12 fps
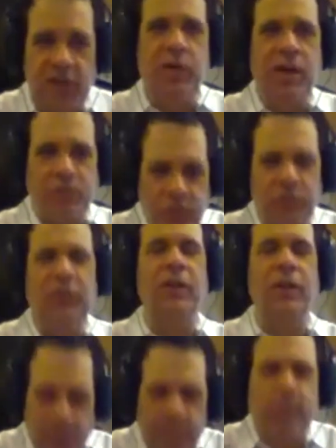We have to feel
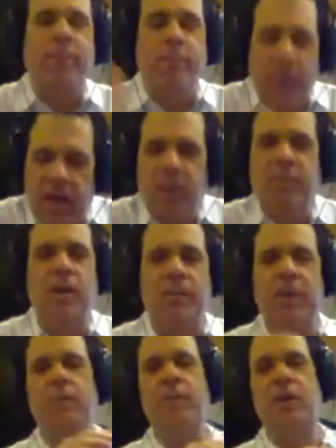like bada bada
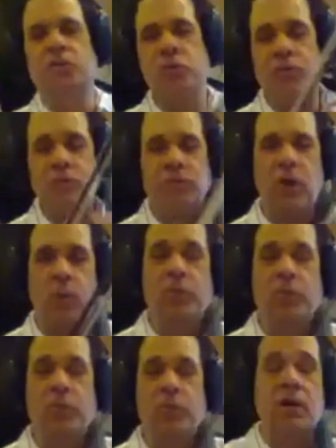bada bada. So you have to be almost like